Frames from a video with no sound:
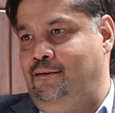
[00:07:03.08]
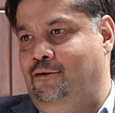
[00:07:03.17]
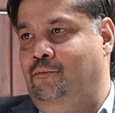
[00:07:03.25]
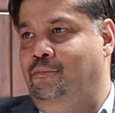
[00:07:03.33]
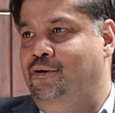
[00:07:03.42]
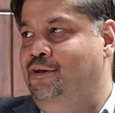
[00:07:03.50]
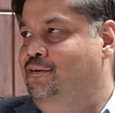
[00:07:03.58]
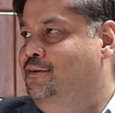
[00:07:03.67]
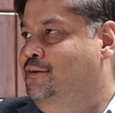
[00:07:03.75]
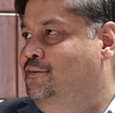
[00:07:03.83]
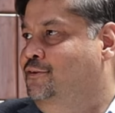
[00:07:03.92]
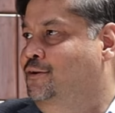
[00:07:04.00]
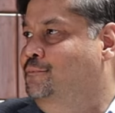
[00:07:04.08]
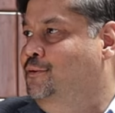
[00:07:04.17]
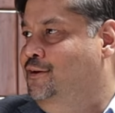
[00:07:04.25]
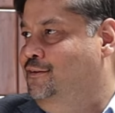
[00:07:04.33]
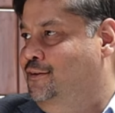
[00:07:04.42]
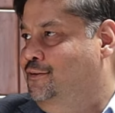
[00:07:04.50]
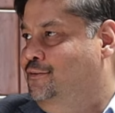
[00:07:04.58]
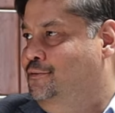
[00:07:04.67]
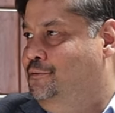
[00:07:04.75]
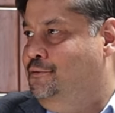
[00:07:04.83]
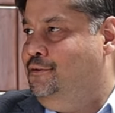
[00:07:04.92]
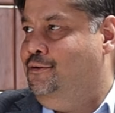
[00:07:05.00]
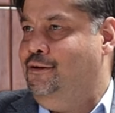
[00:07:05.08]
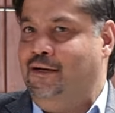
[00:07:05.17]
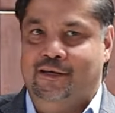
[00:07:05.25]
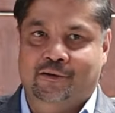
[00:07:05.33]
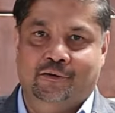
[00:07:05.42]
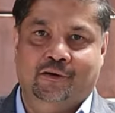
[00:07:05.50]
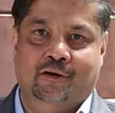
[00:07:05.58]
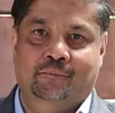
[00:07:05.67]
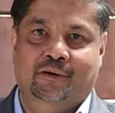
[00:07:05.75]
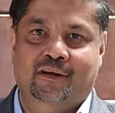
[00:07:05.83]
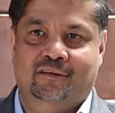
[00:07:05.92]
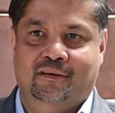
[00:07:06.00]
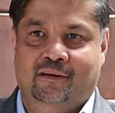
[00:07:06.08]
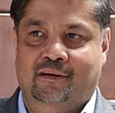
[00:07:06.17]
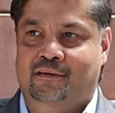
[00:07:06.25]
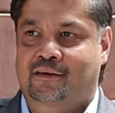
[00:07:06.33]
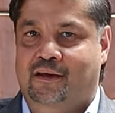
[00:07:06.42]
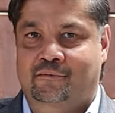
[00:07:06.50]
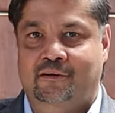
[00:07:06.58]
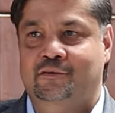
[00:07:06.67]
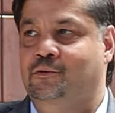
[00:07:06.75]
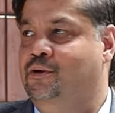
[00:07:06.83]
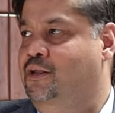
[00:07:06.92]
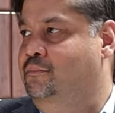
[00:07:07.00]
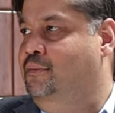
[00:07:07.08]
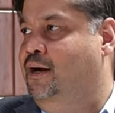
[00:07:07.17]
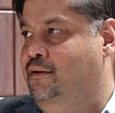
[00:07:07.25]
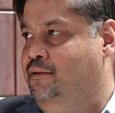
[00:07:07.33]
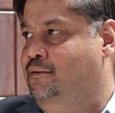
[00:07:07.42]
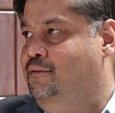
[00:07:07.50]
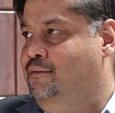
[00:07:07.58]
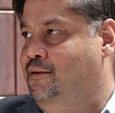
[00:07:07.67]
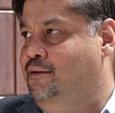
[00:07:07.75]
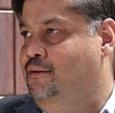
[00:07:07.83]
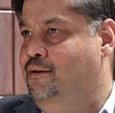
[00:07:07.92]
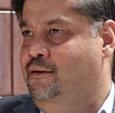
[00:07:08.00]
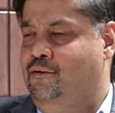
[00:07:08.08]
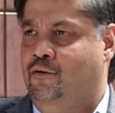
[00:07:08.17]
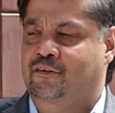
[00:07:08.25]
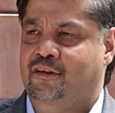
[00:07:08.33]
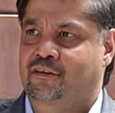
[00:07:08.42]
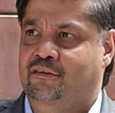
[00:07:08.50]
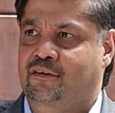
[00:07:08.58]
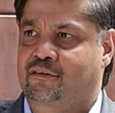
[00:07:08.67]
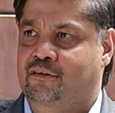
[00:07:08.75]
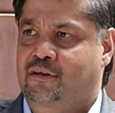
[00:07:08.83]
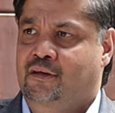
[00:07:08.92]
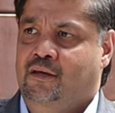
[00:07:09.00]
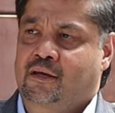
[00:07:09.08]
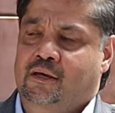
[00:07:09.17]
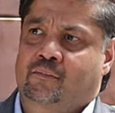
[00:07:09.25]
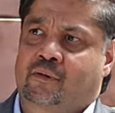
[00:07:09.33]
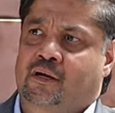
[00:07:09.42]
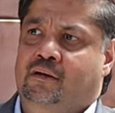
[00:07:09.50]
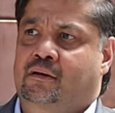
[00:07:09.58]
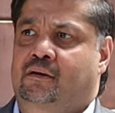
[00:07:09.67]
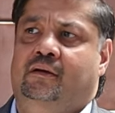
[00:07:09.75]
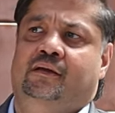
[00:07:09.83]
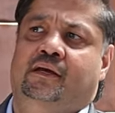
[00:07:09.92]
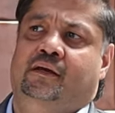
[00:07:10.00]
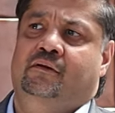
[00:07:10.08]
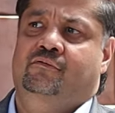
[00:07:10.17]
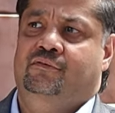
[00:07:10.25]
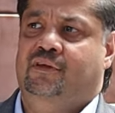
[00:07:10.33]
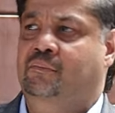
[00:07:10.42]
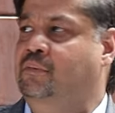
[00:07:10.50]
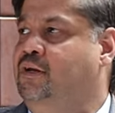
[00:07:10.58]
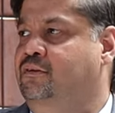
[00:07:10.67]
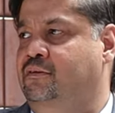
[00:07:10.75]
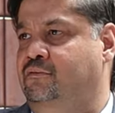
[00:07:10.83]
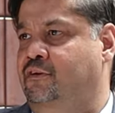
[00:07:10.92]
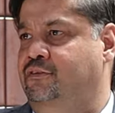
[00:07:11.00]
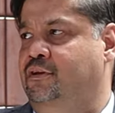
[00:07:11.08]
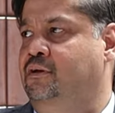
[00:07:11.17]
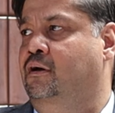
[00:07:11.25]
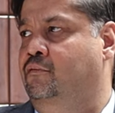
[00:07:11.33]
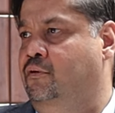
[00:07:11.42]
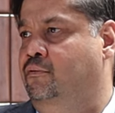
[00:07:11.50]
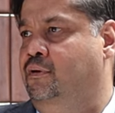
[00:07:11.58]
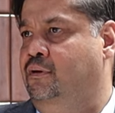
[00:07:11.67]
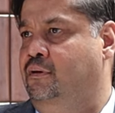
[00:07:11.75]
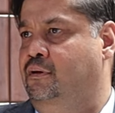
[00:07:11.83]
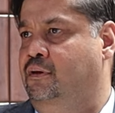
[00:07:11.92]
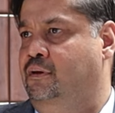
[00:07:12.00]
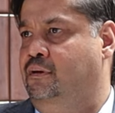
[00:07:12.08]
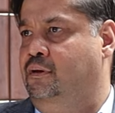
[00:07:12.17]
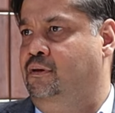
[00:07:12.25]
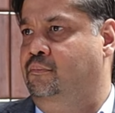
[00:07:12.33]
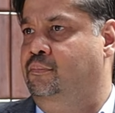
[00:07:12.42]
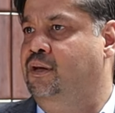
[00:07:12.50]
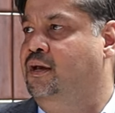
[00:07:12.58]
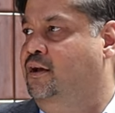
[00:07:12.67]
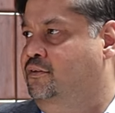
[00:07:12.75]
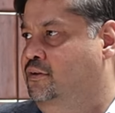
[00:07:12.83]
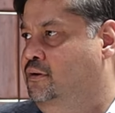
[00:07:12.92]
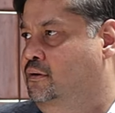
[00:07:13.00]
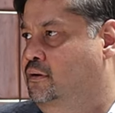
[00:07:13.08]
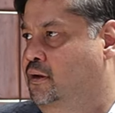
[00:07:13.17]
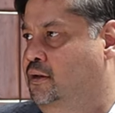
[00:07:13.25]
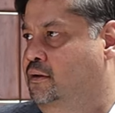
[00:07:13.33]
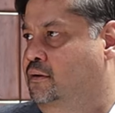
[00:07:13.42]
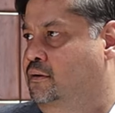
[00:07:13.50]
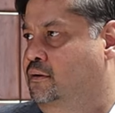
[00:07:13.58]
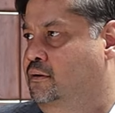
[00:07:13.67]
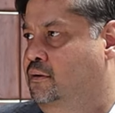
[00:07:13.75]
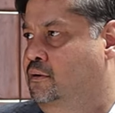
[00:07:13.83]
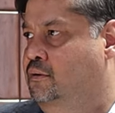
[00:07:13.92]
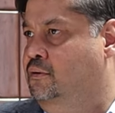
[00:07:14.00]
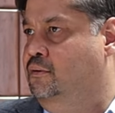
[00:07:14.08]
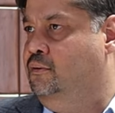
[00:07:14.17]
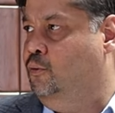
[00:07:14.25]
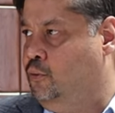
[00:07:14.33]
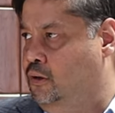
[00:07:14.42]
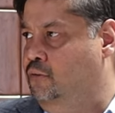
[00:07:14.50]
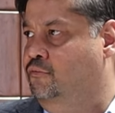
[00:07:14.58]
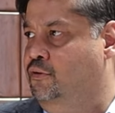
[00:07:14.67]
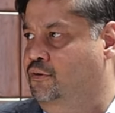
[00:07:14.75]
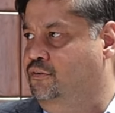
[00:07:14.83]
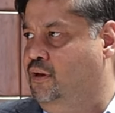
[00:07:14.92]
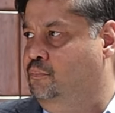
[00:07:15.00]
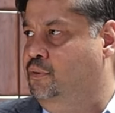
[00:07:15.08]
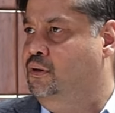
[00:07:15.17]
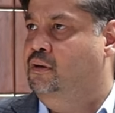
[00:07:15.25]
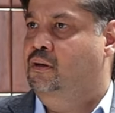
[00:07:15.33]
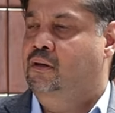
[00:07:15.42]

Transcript: Competition is competition. So, you know, competition does have its good and bad in all senses. But yeah, if somebody is investing, however, in a big asset like a hotel, for example,